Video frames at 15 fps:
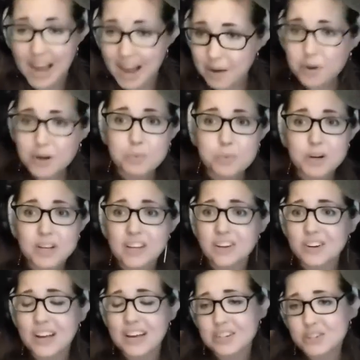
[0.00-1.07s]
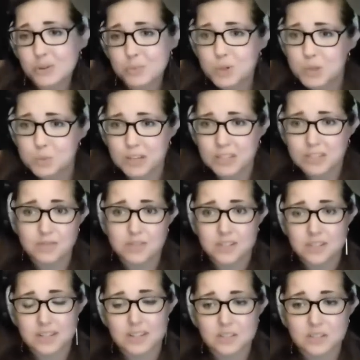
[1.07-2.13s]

I want to bring international perspective to this.